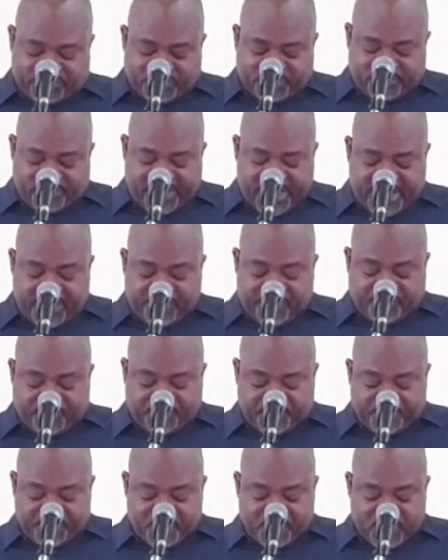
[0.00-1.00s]
Right?
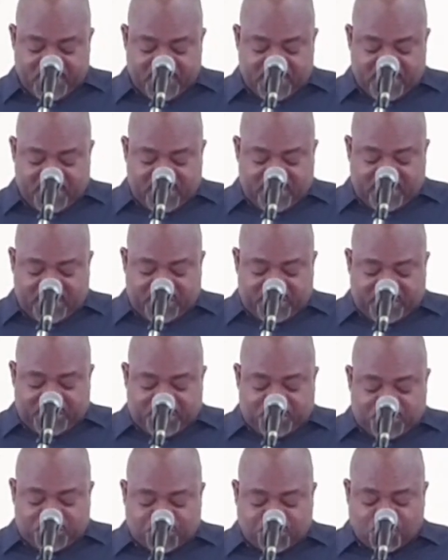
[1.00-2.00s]

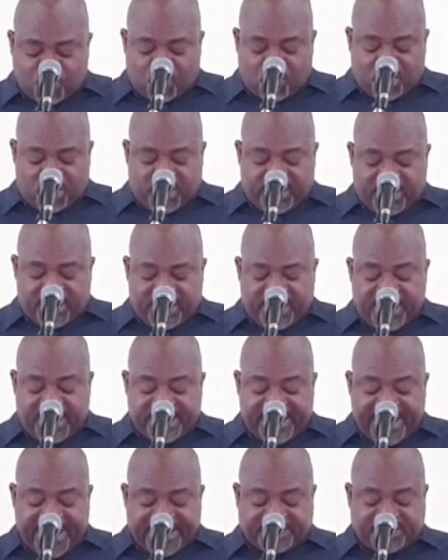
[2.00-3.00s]
So in
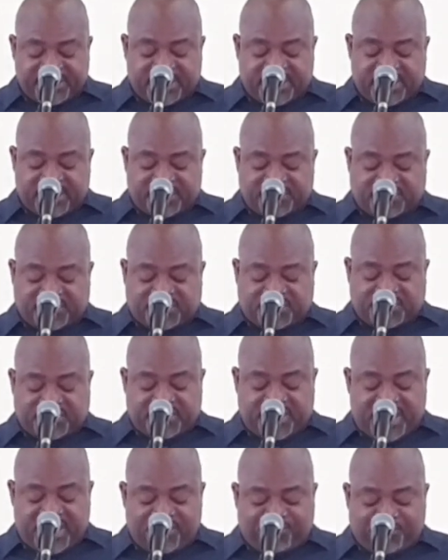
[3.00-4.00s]
Exodus,
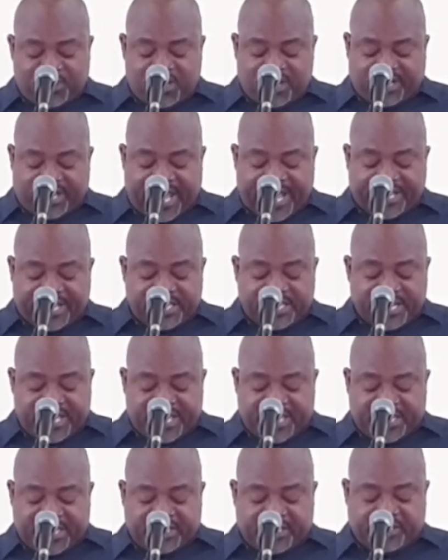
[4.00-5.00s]
if you look at
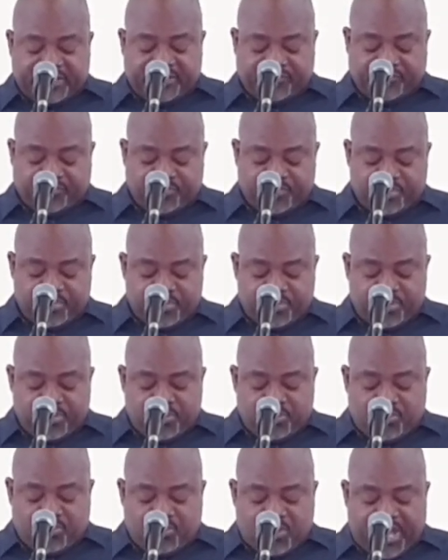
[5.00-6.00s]
9,
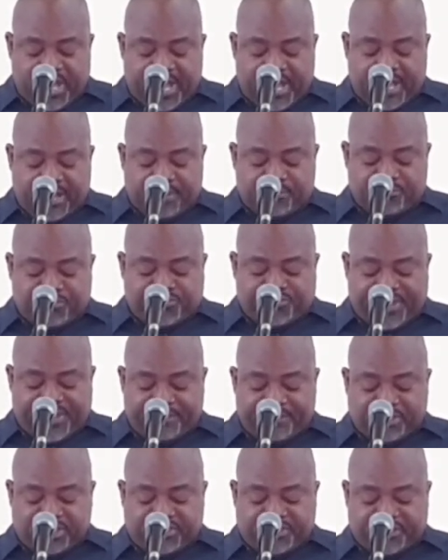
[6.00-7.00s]
um,
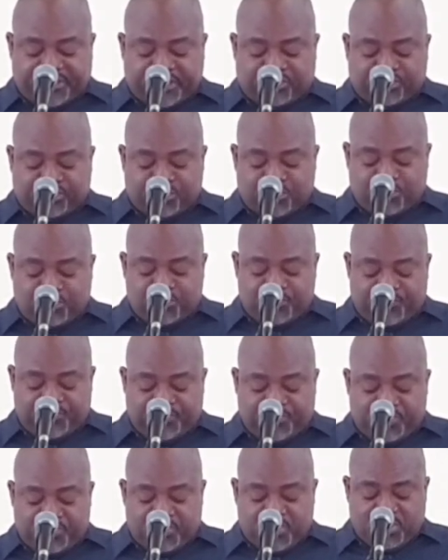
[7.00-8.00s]
chapter 32,
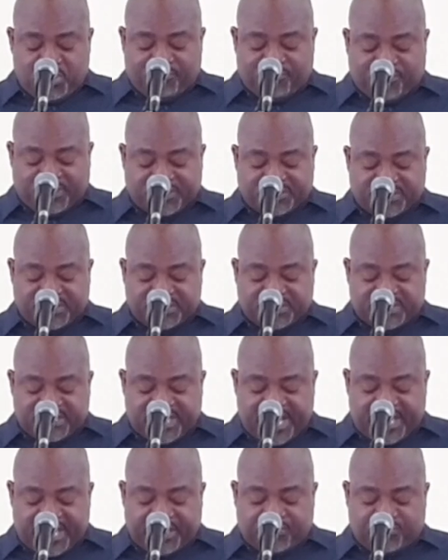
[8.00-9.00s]
verses
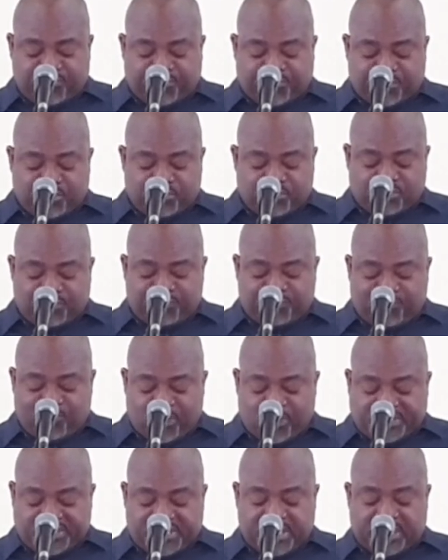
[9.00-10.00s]
9 through to
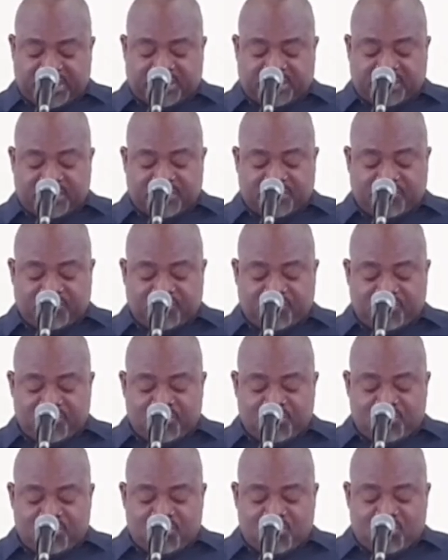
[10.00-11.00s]
14,
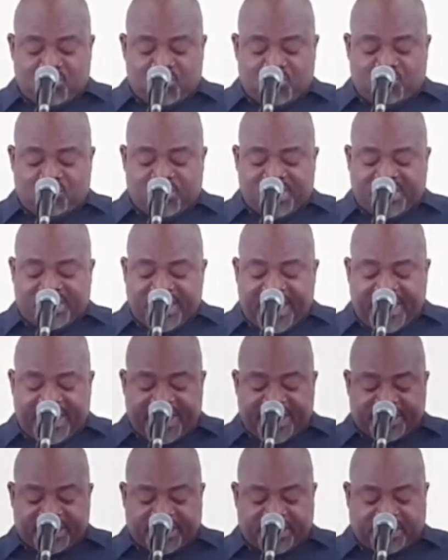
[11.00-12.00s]
we get
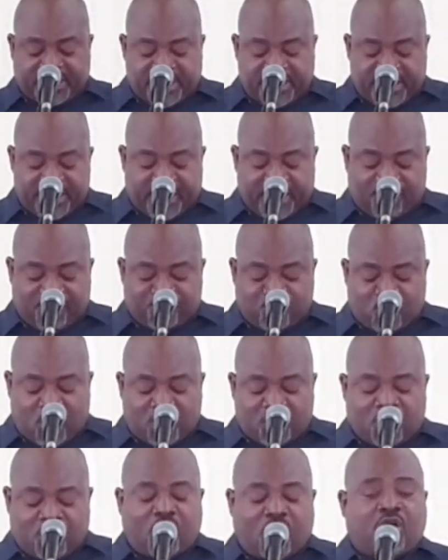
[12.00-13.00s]
an idea of
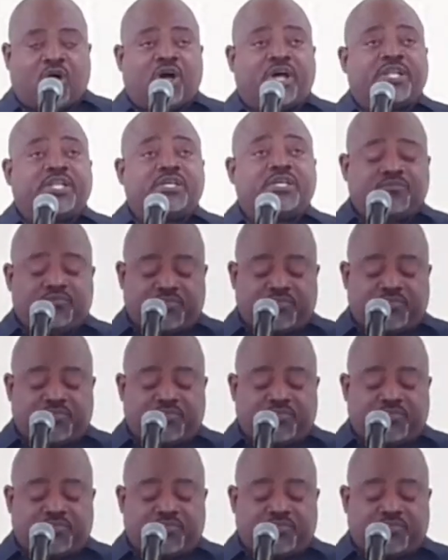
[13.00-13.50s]
what God